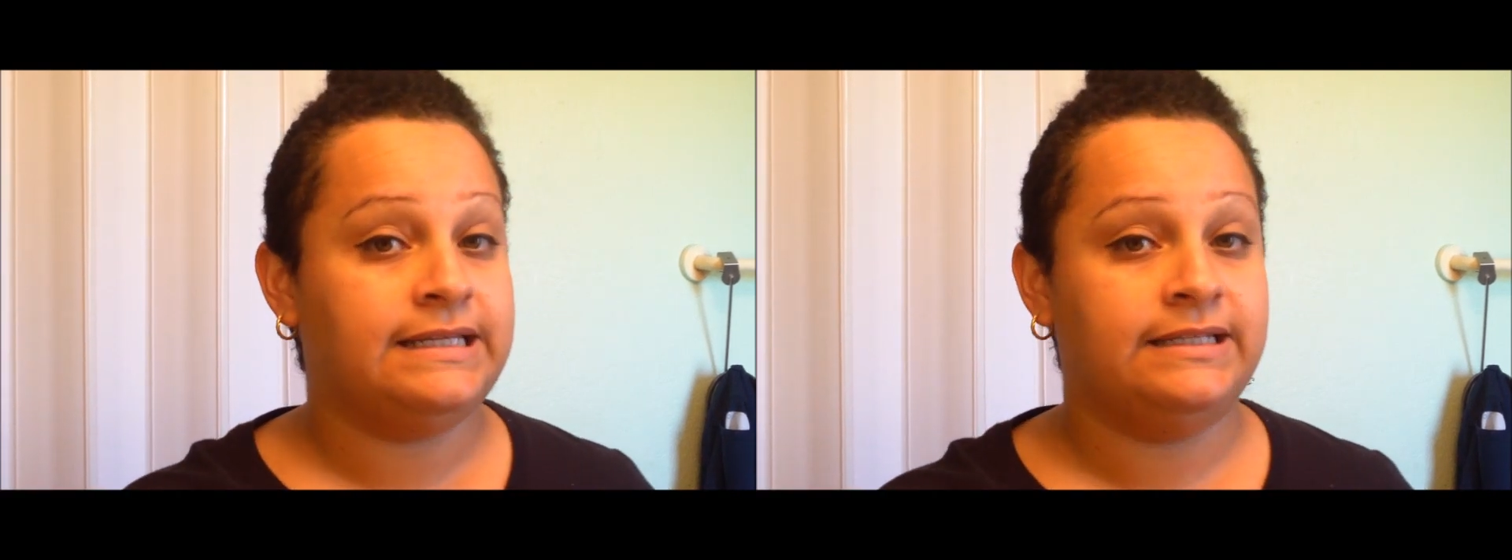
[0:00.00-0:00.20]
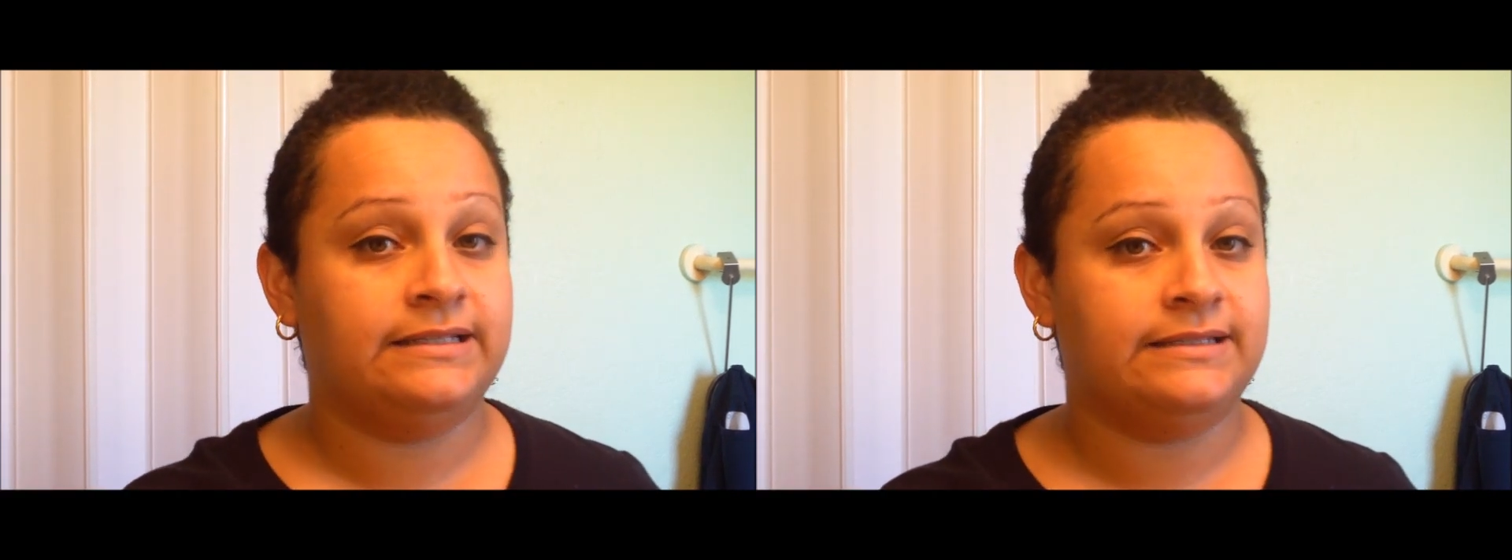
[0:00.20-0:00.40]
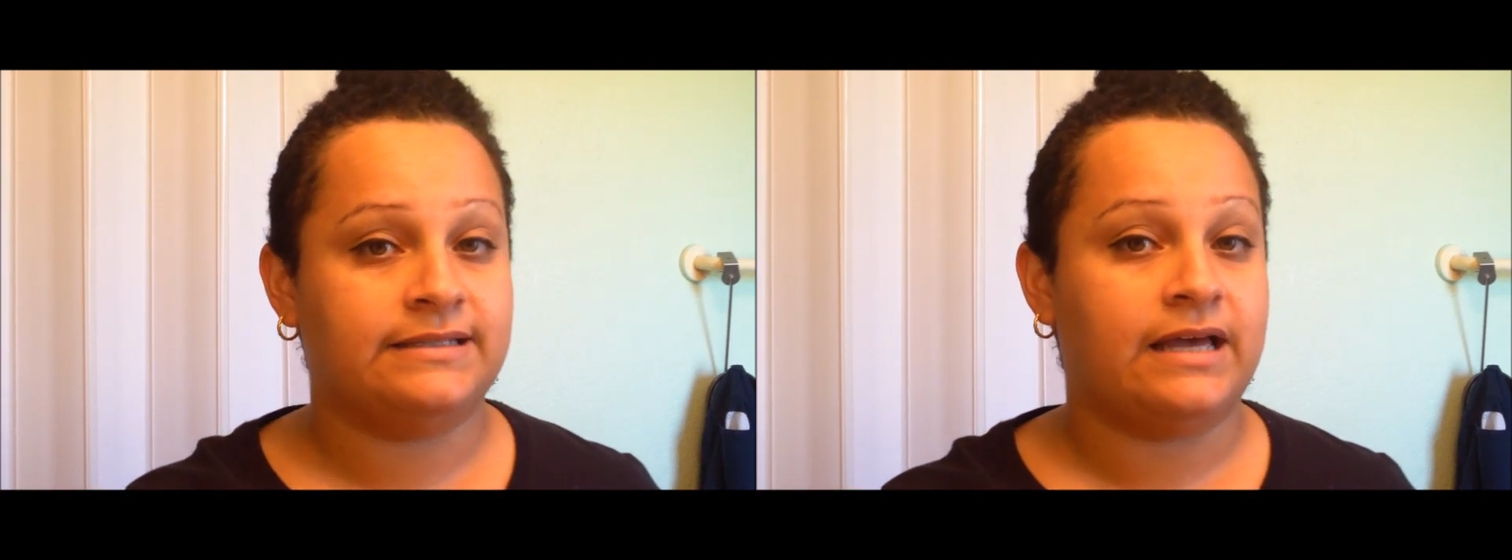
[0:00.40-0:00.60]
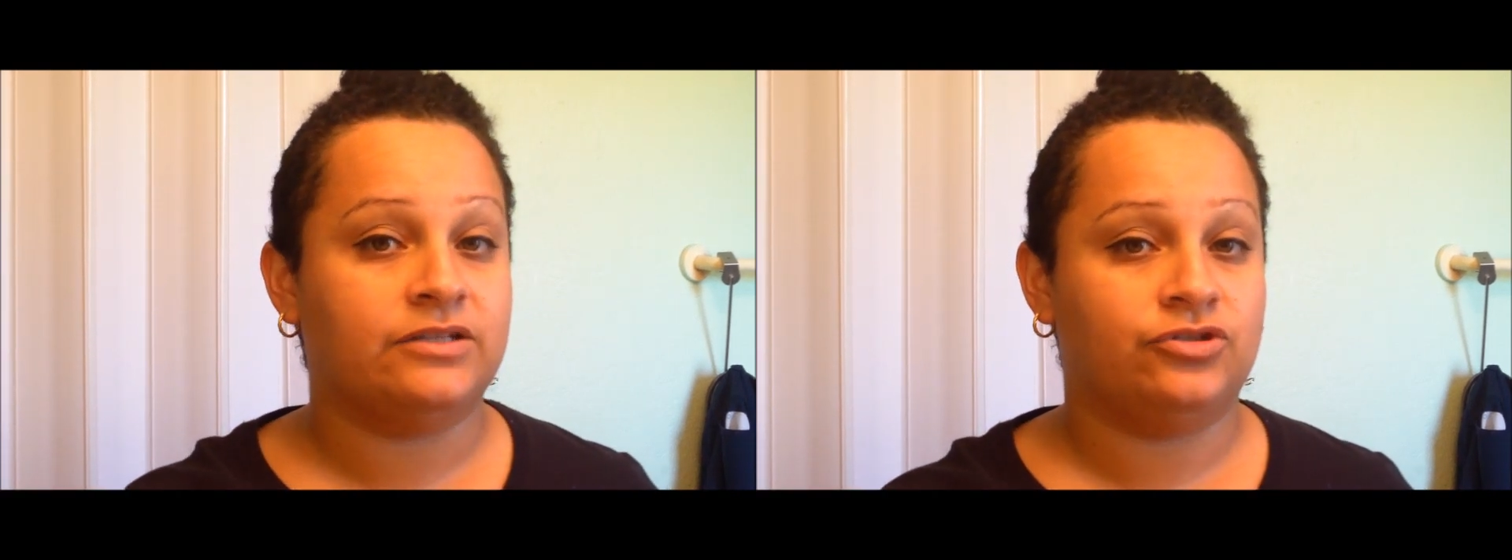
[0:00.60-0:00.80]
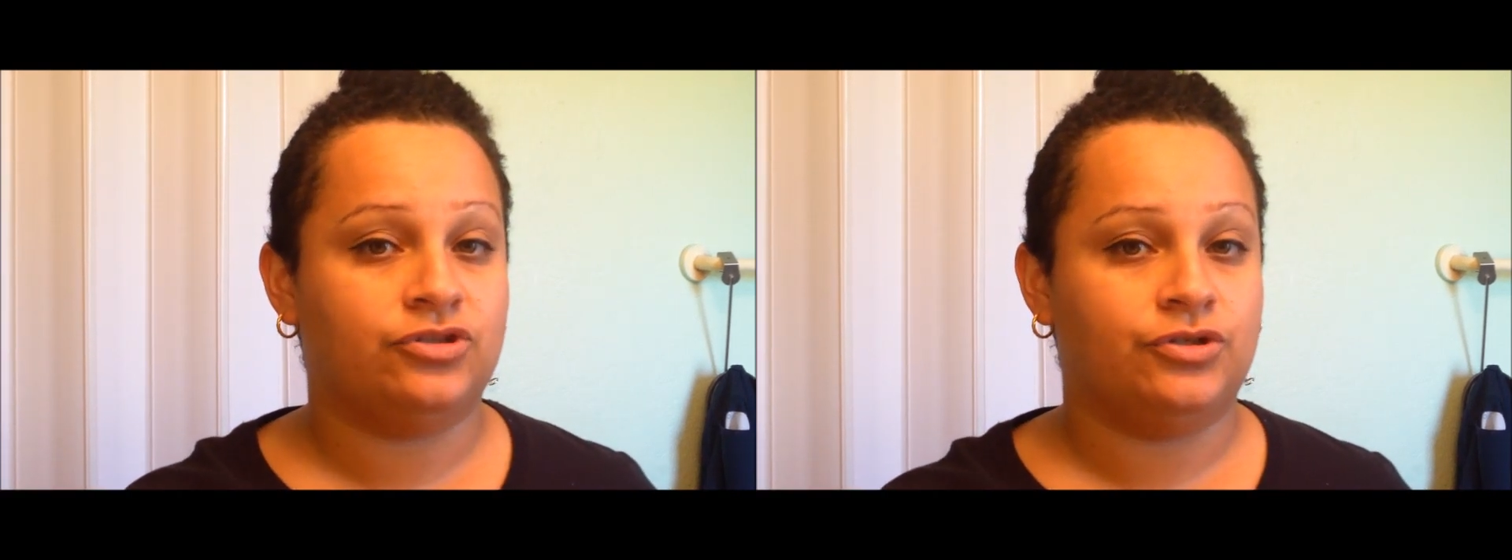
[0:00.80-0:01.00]
did the
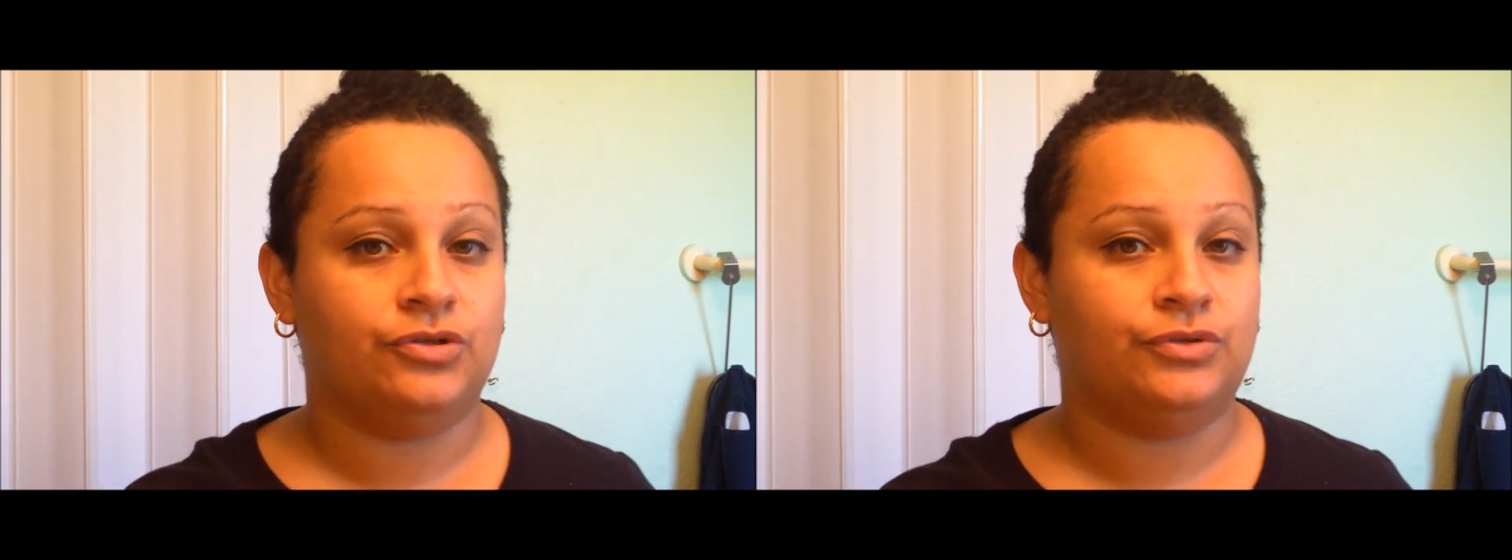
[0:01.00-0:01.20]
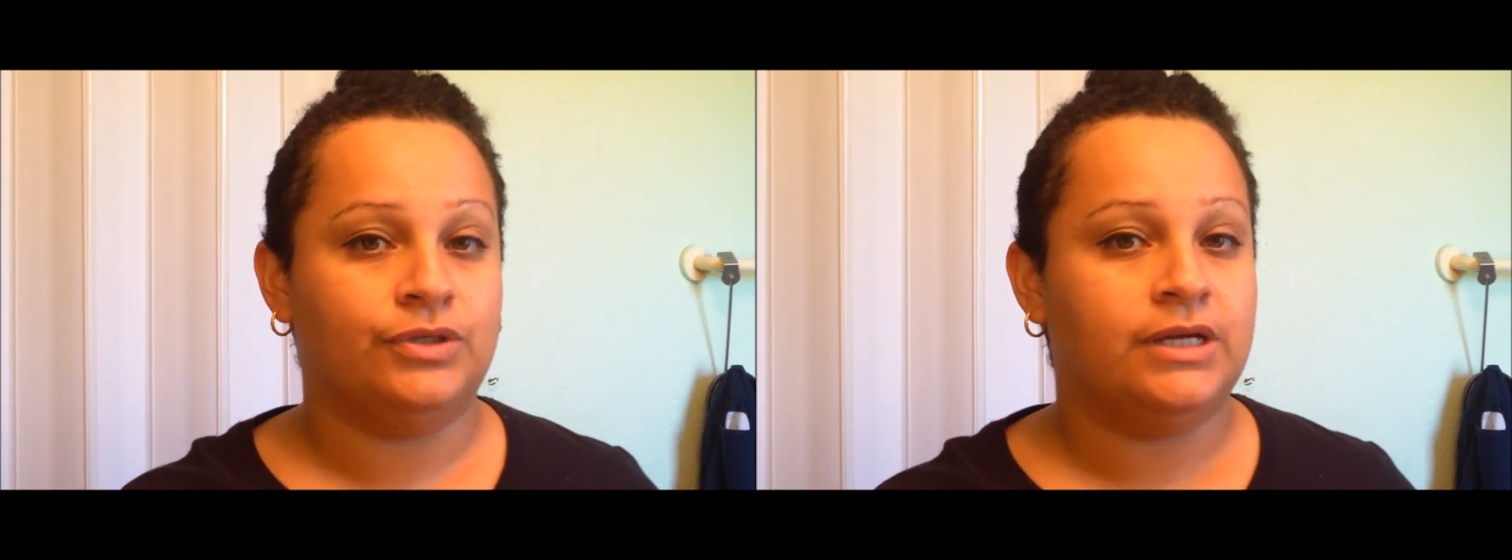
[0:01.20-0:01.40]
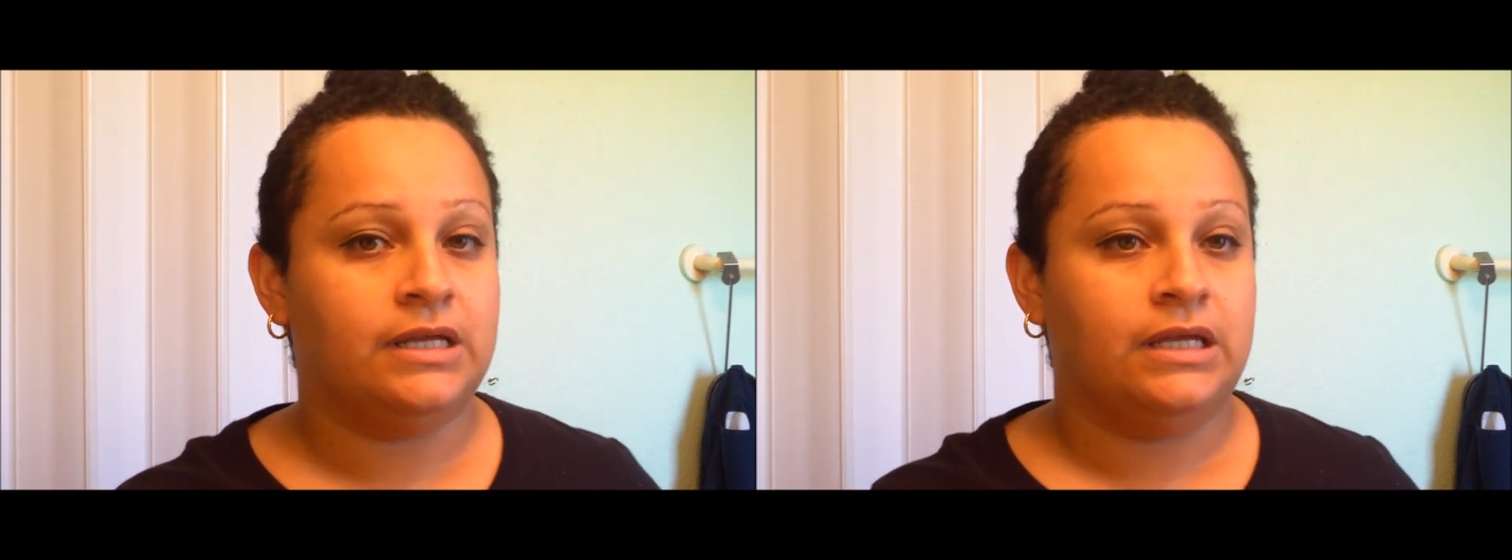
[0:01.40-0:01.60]
size 2,